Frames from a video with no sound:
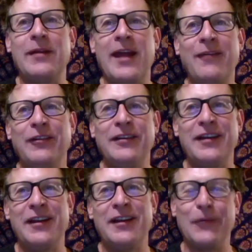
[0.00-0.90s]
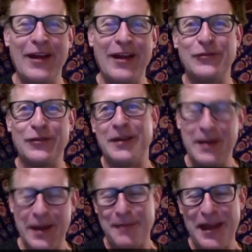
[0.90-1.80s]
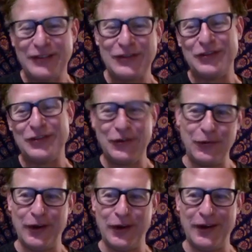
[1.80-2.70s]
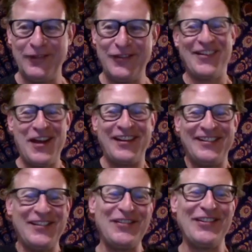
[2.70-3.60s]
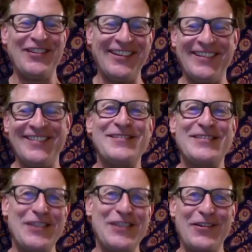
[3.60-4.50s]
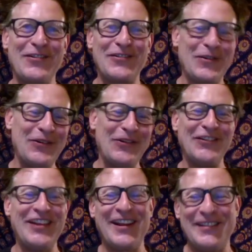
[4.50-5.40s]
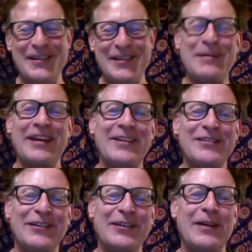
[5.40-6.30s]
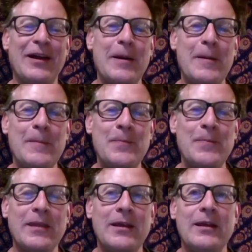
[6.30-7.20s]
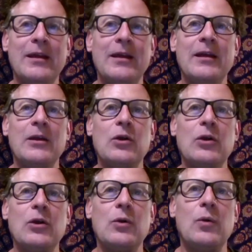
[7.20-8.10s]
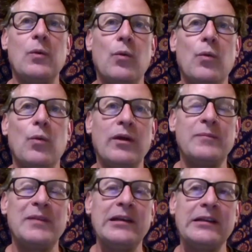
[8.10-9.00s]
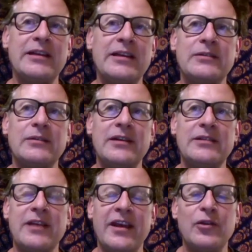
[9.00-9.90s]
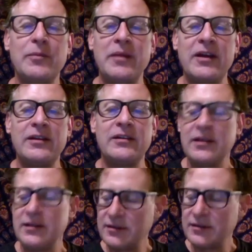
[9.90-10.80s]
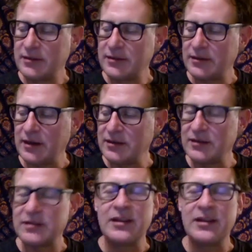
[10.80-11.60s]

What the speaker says: Having a graduate and master's degree, I can give you the sterile, cold academic answer. Well, to be less anal about it, it's in a sense